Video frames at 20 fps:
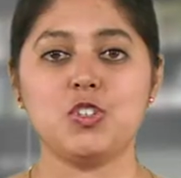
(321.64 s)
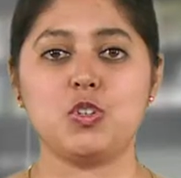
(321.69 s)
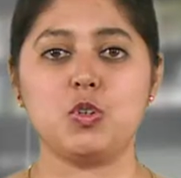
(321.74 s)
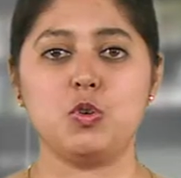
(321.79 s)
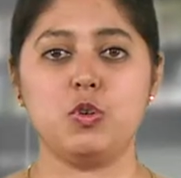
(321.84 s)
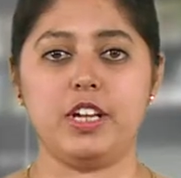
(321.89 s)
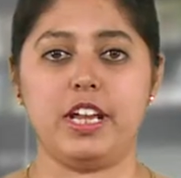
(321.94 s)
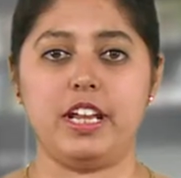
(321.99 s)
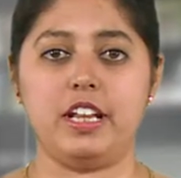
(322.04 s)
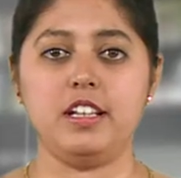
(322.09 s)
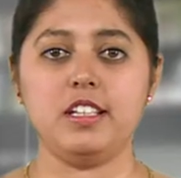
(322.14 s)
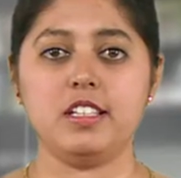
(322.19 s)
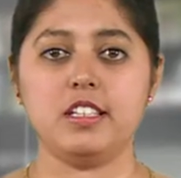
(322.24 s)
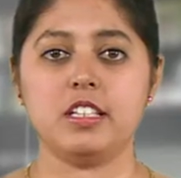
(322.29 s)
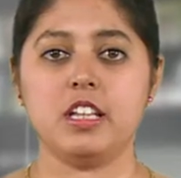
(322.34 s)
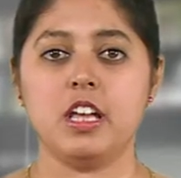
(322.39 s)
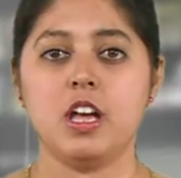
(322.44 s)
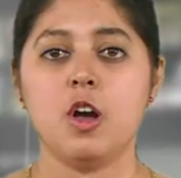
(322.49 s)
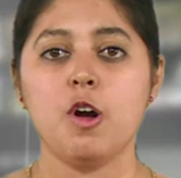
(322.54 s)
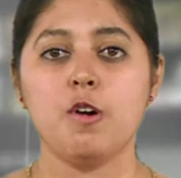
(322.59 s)

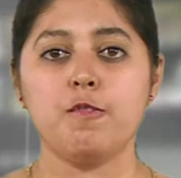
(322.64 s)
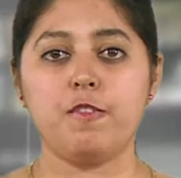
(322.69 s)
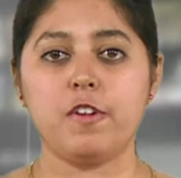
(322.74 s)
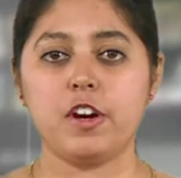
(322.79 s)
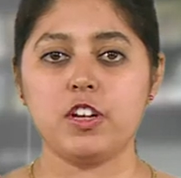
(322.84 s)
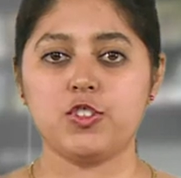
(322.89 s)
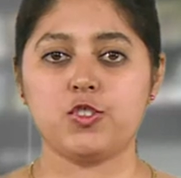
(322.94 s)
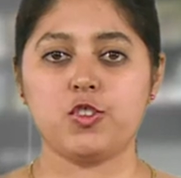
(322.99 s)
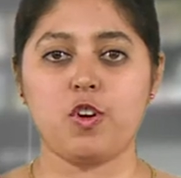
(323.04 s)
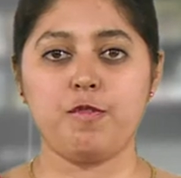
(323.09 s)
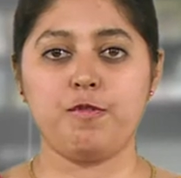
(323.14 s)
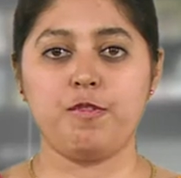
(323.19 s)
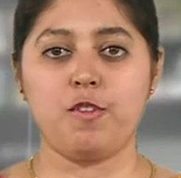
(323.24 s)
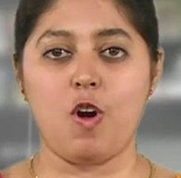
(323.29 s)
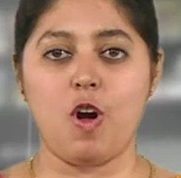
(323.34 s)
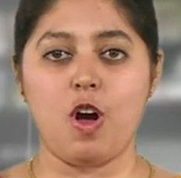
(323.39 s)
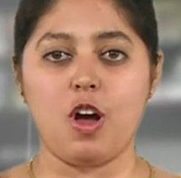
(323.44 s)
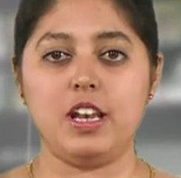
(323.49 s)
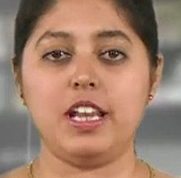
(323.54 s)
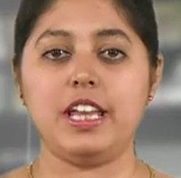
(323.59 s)
students, first of
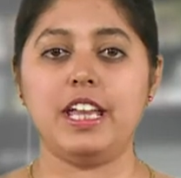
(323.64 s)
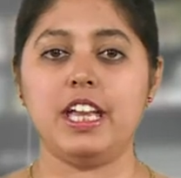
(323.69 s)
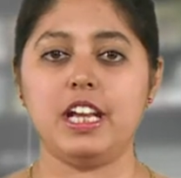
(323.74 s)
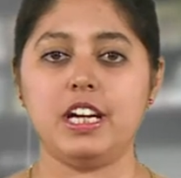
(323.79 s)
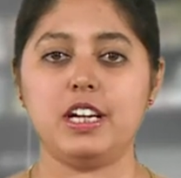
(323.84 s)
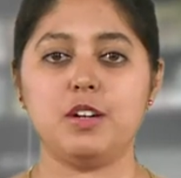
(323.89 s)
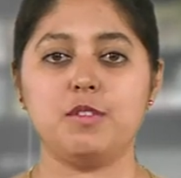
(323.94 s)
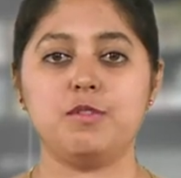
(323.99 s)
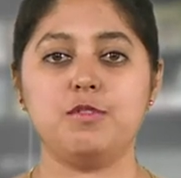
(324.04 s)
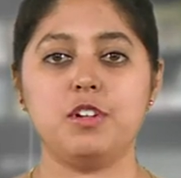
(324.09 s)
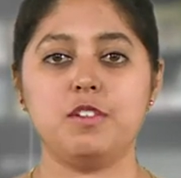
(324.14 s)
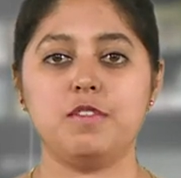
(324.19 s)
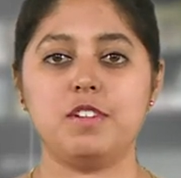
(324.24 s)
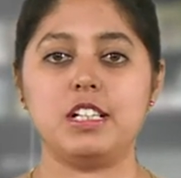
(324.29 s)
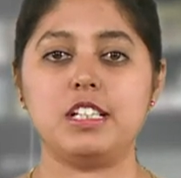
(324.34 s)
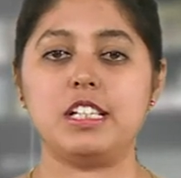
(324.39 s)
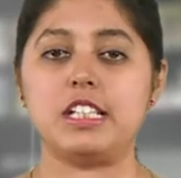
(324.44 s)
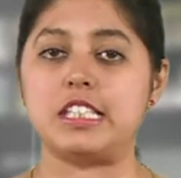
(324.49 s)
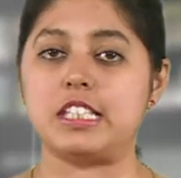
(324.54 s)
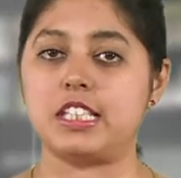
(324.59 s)
all here we
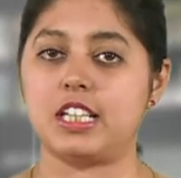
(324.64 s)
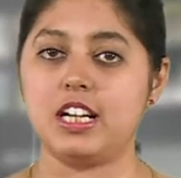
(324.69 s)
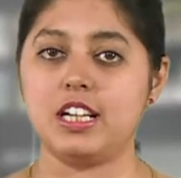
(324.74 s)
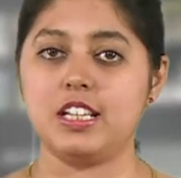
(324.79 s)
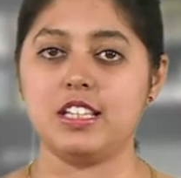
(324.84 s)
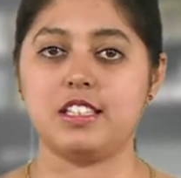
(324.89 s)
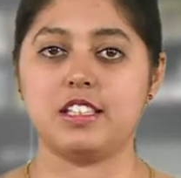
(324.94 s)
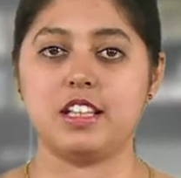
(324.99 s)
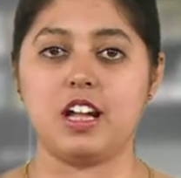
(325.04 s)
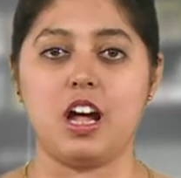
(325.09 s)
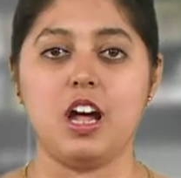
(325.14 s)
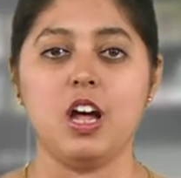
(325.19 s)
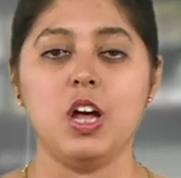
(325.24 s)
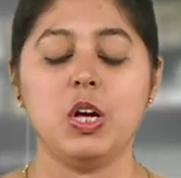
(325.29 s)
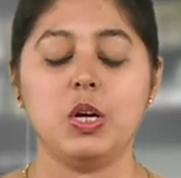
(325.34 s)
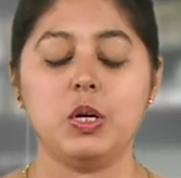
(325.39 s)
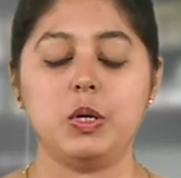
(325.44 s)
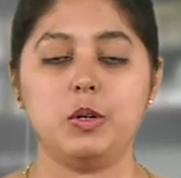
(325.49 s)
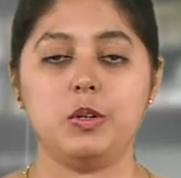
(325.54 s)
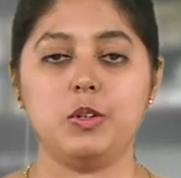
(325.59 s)
will discuss the
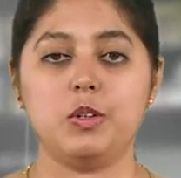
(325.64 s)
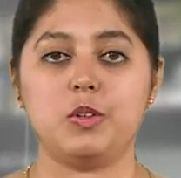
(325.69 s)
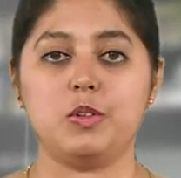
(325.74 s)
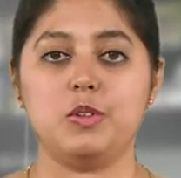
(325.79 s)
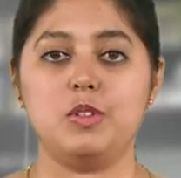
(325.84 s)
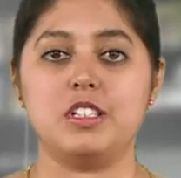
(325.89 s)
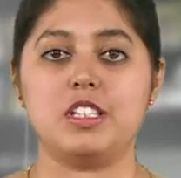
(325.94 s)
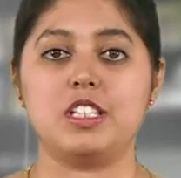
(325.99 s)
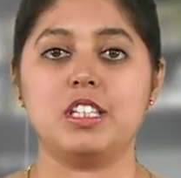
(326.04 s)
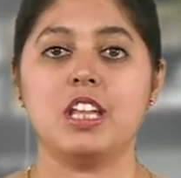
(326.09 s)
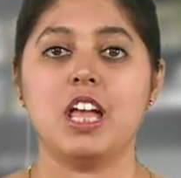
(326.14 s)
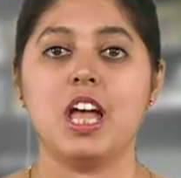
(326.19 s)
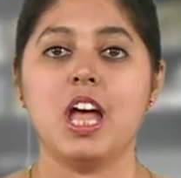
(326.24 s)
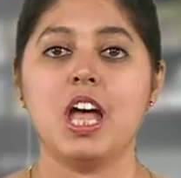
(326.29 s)
Gurukuls.